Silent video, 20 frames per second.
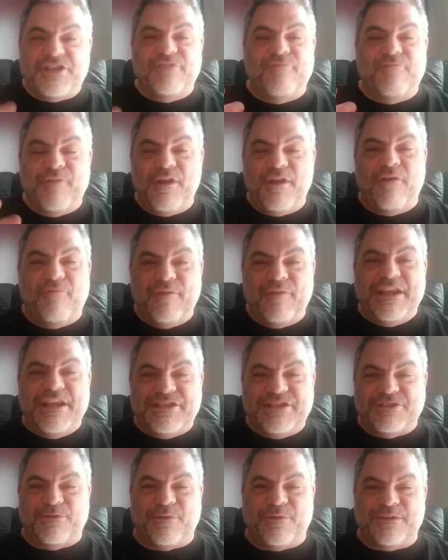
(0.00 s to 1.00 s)
in real
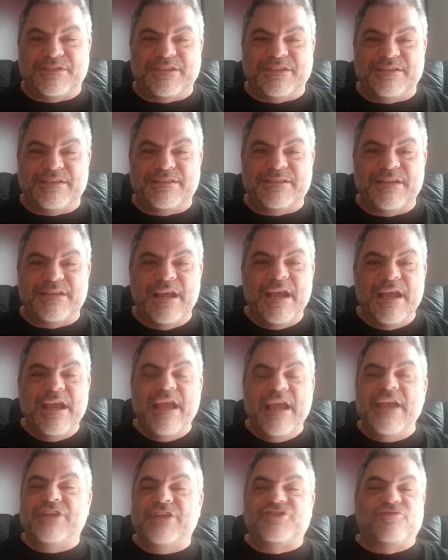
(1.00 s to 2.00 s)
resources.
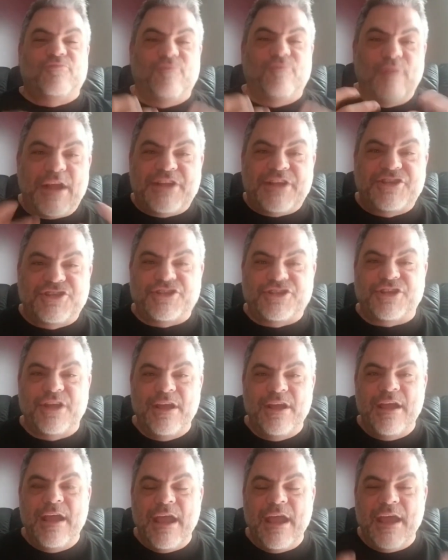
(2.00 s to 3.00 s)
It's rich
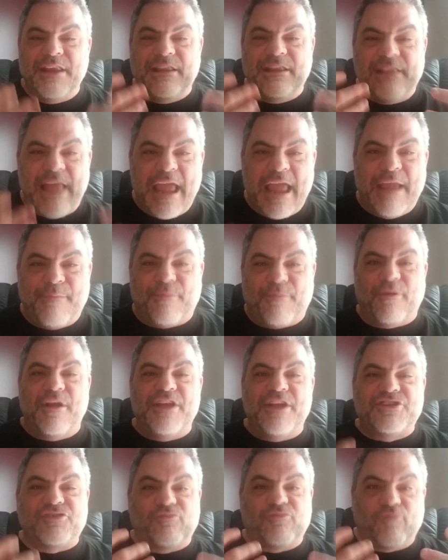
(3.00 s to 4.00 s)
in labor.
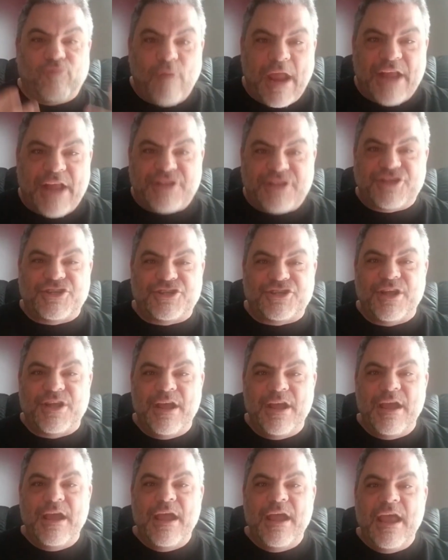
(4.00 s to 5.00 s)
It's rich
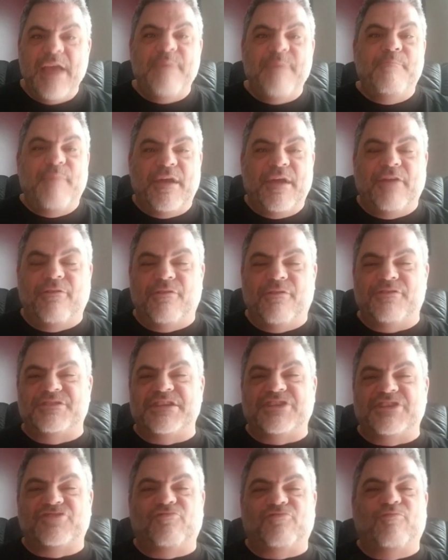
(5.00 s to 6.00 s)
in
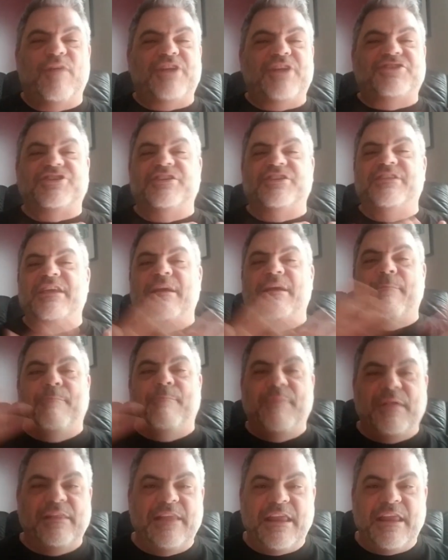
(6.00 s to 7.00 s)
minerals. It's rich in the
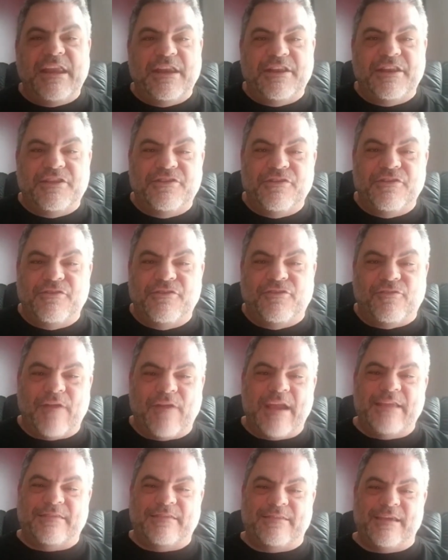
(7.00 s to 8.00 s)
ability to do
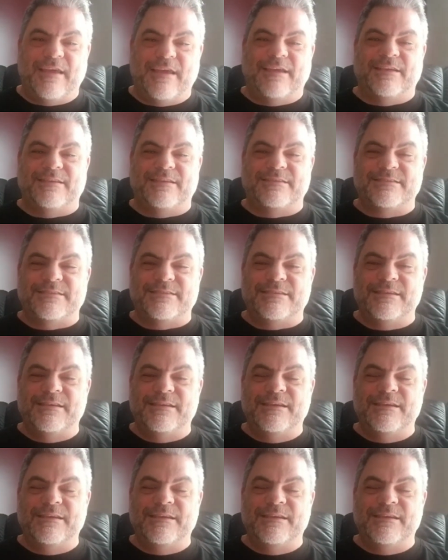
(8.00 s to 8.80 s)
great things.